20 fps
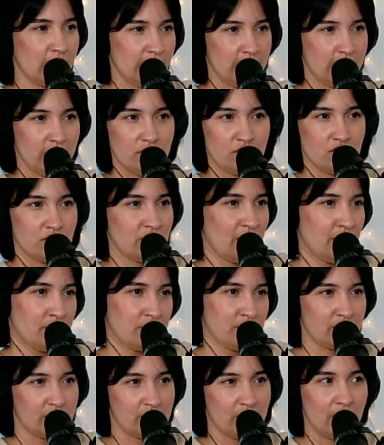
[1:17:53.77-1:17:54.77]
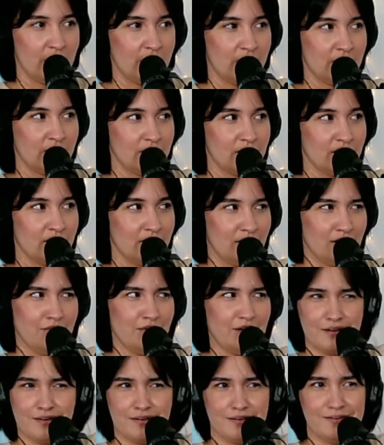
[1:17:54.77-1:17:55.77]
I don't understand what you're saying. And I'm
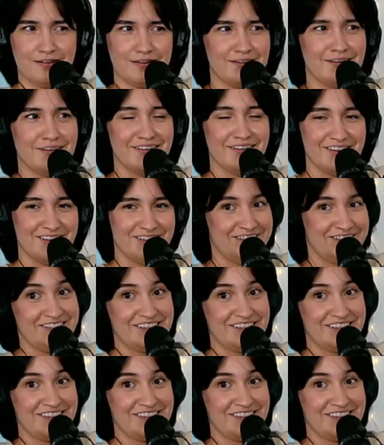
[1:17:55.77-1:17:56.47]
like, okay.